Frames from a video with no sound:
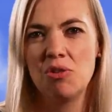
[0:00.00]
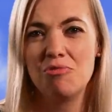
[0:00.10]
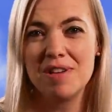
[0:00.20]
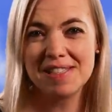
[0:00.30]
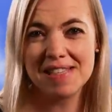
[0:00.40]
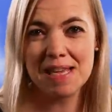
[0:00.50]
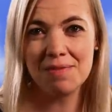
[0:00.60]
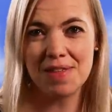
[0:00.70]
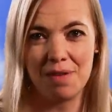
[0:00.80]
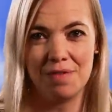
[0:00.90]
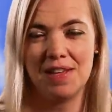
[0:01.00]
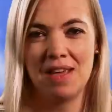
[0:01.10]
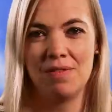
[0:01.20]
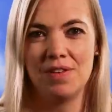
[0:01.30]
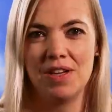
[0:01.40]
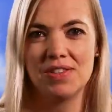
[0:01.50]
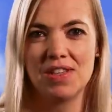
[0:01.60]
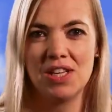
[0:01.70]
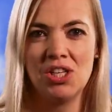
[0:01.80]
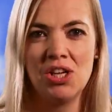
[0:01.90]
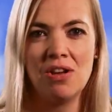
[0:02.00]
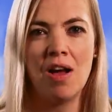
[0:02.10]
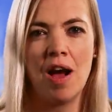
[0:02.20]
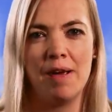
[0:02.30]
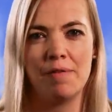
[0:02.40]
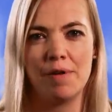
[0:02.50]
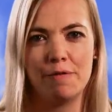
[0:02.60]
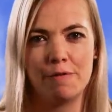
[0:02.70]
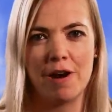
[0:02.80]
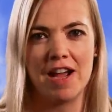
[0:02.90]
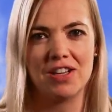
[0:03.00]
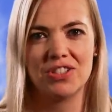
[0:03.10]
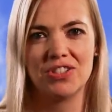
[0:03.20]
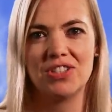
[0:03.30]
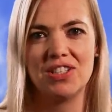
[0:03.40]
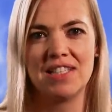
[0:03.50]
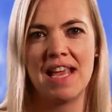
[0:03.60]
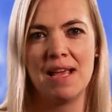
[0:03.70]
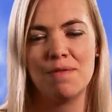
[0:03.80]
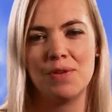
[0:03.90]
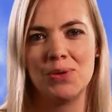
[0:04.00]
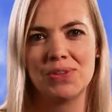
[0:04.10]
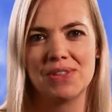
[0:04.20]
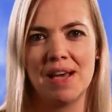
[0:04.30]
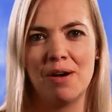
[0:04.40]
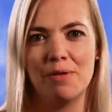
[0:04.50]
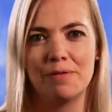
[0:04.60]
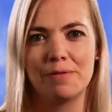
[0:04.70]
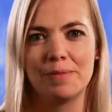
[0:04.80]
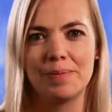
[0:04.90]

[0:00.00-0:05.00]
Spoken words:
Receive that forgiveness and new life afresh today for yourself.